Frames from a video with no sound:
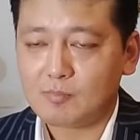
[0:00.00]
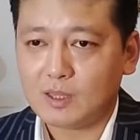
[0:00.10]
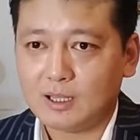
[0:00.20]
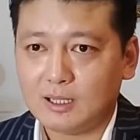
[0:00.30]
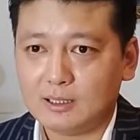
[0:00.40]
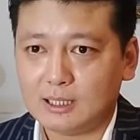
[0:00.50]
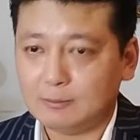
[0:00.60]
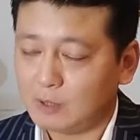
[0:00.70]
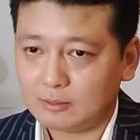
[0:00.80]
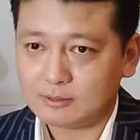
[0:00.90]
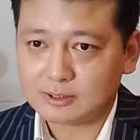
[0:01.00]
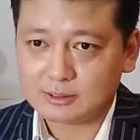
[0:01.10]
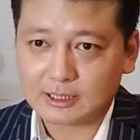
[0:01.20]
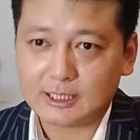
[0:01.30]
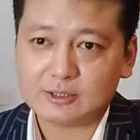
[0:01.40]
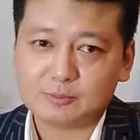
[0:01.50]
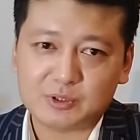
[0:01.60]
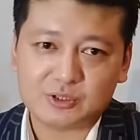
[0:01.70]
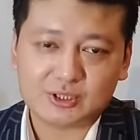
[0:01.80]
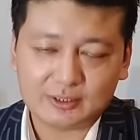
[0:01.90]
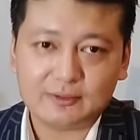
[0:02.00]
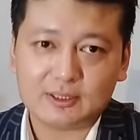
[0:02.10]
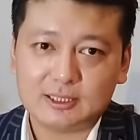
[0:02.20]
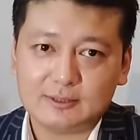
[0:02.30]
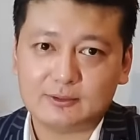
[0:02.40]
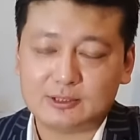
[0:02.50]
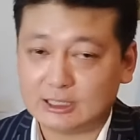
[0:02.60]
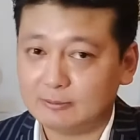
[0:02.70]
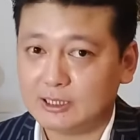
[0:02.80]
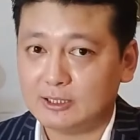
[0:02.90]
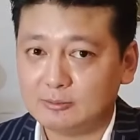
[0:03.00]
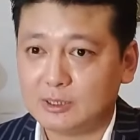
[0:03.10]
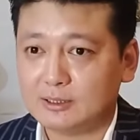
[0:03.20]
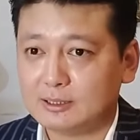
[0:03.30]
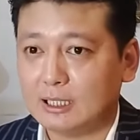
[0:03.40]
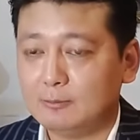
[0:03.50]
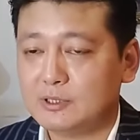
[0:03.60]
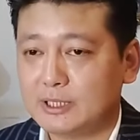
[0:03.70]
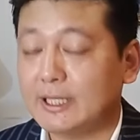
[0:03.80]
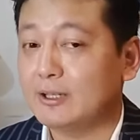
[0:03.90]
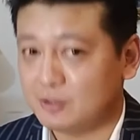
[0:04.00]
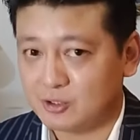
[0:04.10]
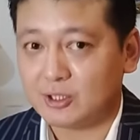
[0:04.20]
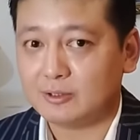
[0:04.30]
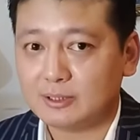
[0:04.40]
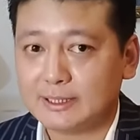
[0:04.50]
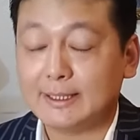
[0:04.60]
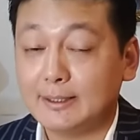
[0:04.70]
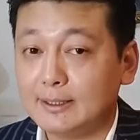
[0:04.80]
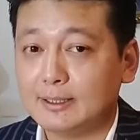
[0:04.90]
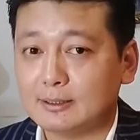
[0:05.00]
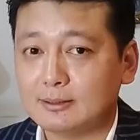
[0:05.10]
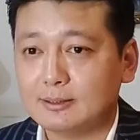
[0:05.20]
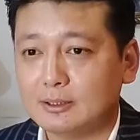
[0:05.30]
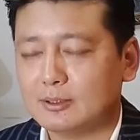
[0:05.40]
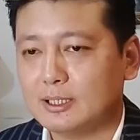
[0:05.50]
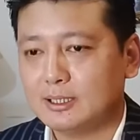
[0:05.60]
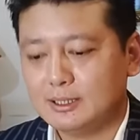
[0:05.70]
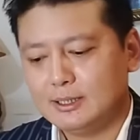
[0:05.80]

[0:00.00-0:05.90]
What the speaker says: And I'm not saying specifically for Tamil Nadu, but I'm saying in general in India, okay?